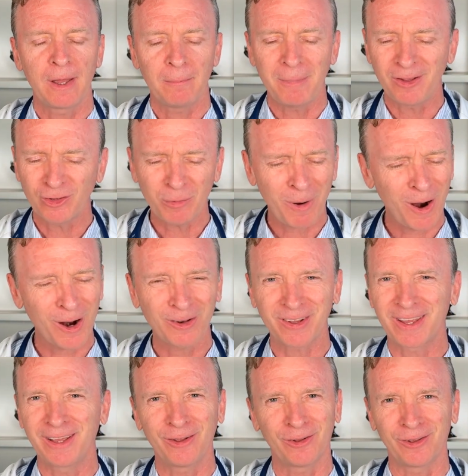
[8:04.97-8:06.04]
makes them hard to
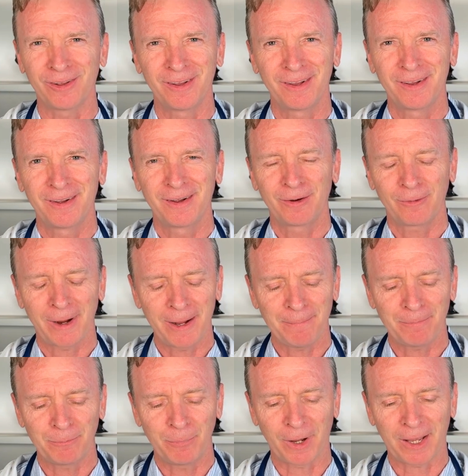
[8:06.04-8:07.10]
kill, right?
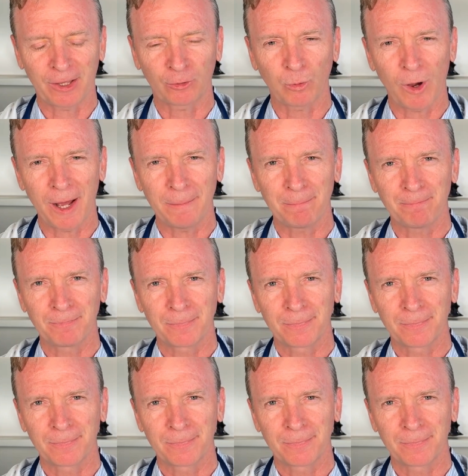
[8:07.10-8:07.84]
But guess what?